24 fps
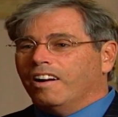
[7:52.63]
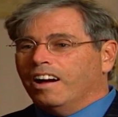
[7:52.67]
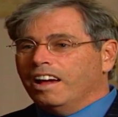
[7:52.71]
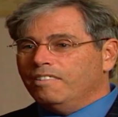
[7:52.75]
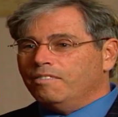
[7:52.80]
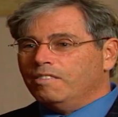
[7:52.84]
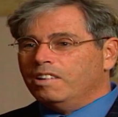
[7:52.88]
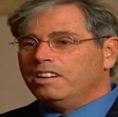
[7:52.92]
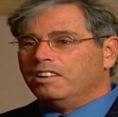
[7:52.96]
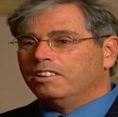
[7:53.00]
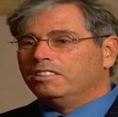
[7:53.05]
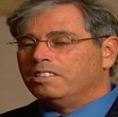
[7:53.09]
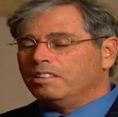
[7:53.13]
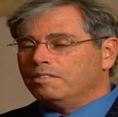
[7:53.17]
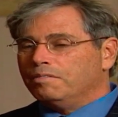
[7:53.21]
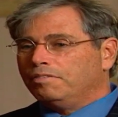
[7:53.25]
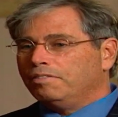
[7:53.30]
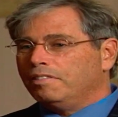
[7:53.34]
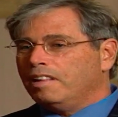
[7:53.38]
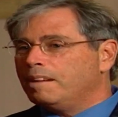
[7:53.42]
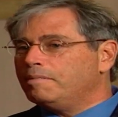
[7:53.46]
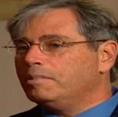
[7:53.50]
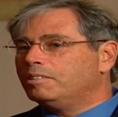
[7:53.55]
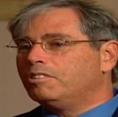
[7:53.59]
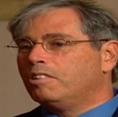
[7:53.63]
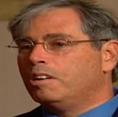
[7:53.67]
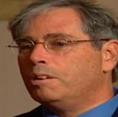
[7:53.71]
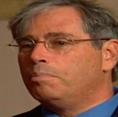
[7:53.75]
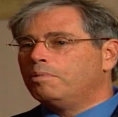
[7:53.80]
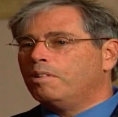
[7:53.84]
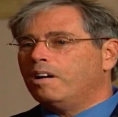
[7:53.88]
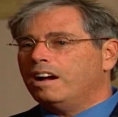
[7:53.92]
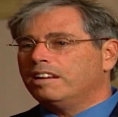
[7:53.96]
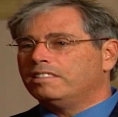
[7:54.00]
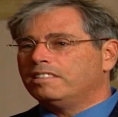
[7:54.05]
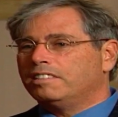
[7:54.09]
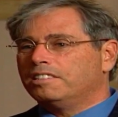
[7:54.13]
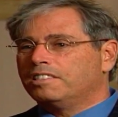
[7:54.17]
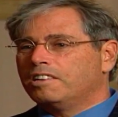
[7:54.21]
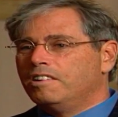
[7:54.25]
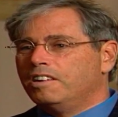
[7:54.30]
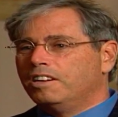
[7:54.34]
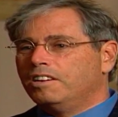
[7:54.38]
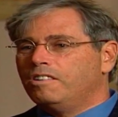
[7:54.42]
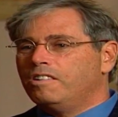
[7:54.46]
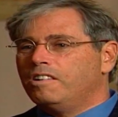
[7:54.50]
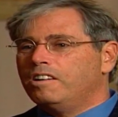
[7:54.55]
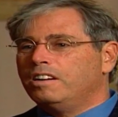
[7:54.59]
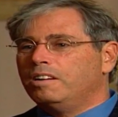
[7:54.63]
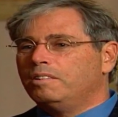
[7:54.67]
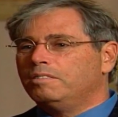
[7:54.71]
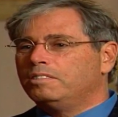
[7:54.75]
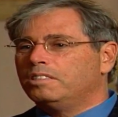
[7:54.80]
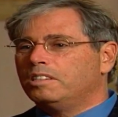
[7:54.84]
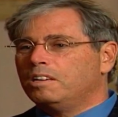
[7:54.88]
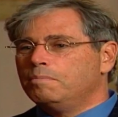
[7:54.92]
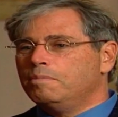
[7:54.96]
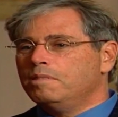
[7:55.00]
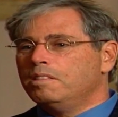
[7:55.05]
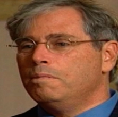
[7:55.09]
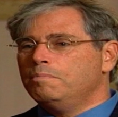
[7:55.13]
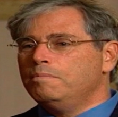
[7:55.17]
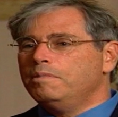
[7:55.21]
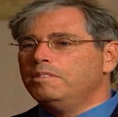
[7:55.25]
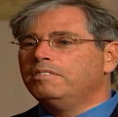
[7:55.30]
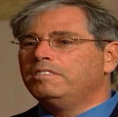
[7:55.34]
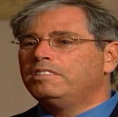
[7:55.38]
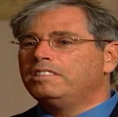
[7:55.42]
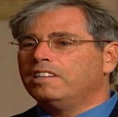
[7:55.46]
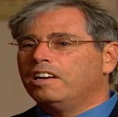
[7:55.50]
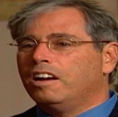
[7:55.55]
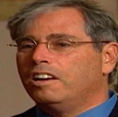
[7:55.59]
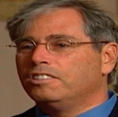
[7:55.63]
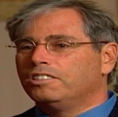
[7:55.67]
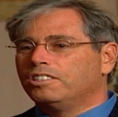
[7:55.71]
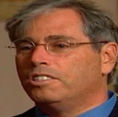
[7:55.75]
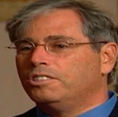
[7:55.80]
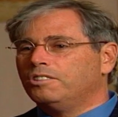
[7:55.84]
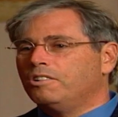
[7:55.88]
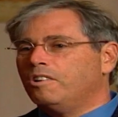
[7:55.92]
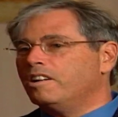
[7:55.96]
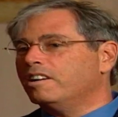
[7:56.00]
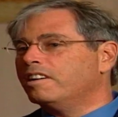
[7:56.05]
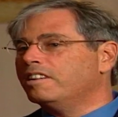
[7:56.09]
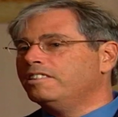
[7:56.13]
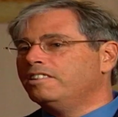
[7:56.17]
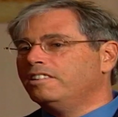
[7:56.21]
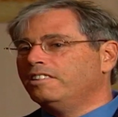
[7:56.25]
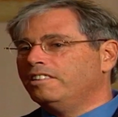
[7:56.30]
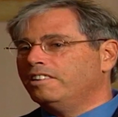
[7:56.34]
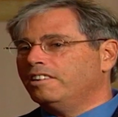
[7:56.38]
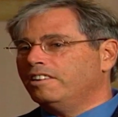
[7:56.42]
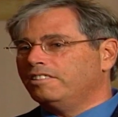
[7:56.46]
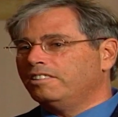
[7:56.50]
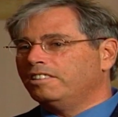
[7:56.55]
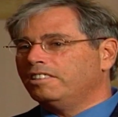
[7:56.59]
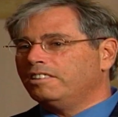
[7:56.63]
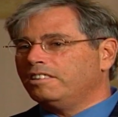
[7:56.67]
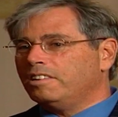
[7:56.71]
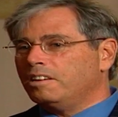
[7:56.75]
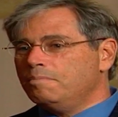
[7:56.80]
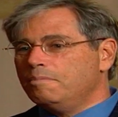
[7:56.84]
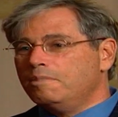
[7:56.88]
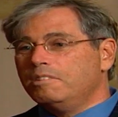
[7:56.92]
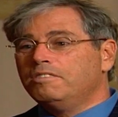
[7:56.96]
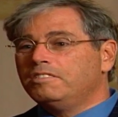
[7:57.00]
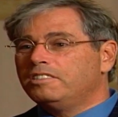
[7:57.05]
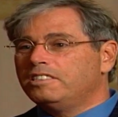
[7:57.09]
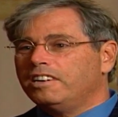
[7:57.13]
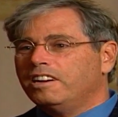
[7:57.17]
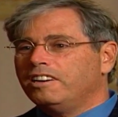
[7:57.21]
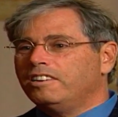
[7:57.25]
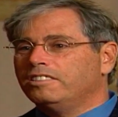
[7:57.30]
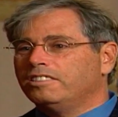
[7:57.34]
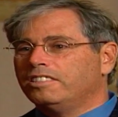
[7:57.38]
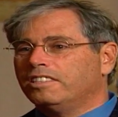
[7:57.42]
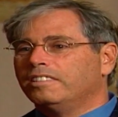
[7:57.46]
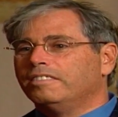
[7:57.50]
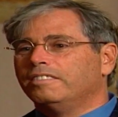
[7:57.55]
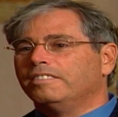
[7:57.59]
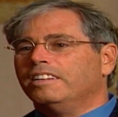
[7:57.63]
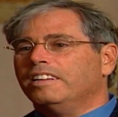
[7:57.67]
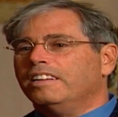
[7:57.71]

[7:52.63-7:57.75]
And when there's an inflammatory process going on and some of the immune cells are talking to the other immune cells,